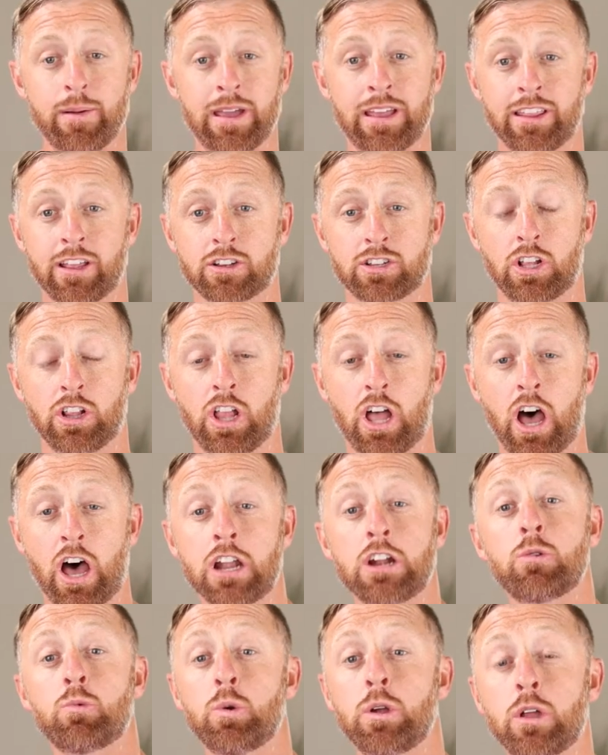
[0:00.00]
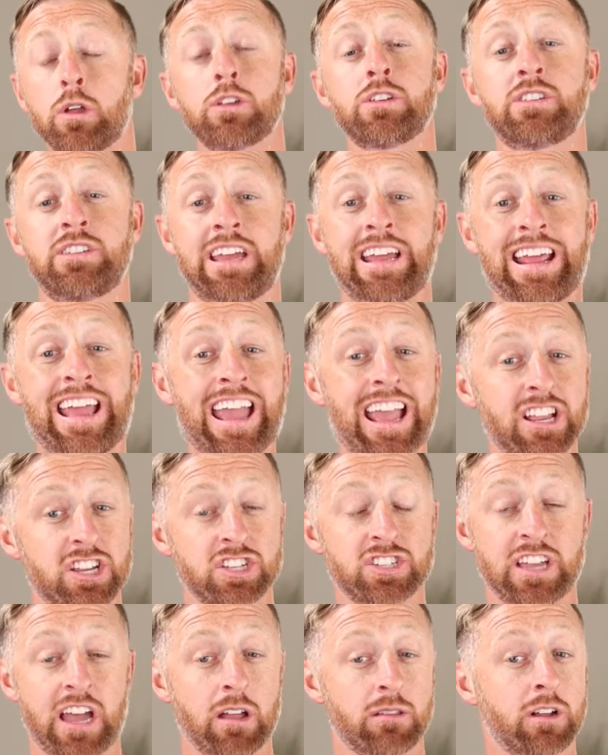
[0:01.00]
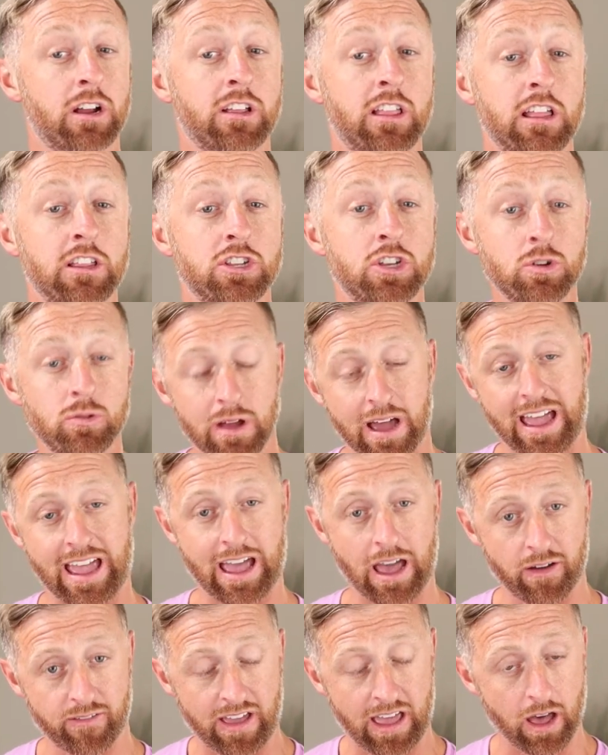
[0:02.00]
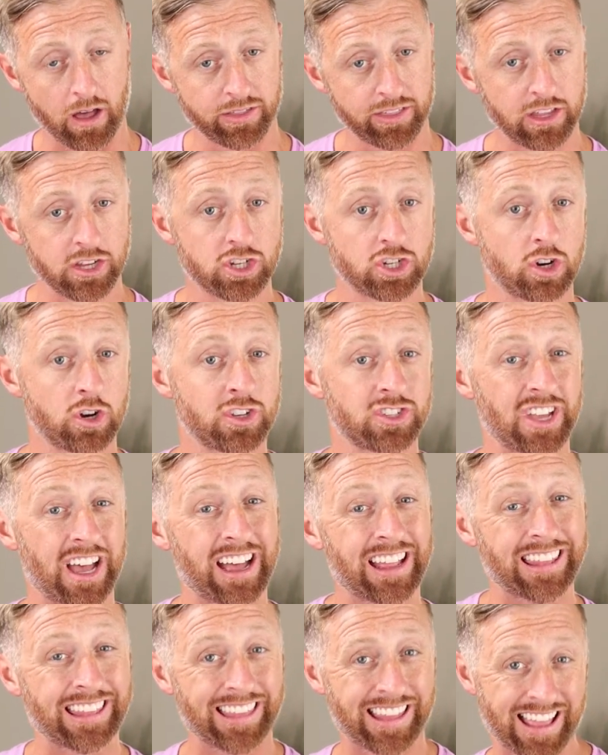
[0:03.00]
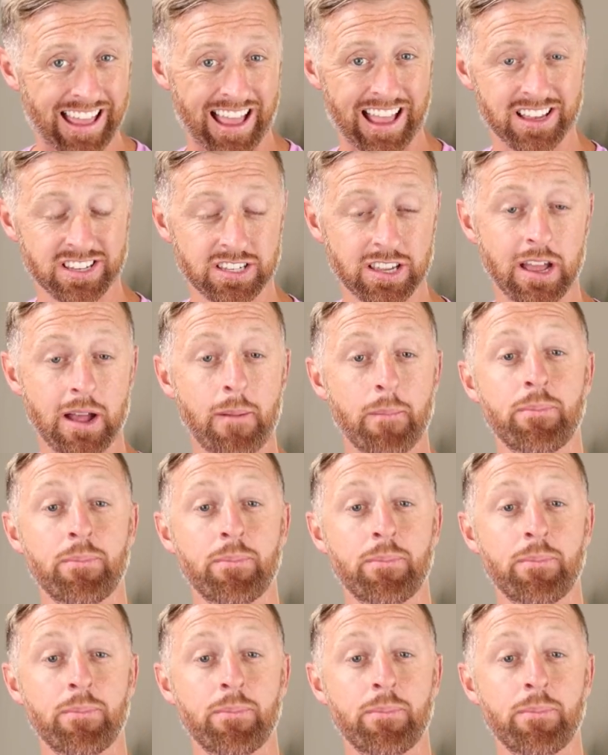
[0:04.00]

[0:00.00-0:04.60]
mean, there's a lot of real estate agents out there that do not have health insurance unless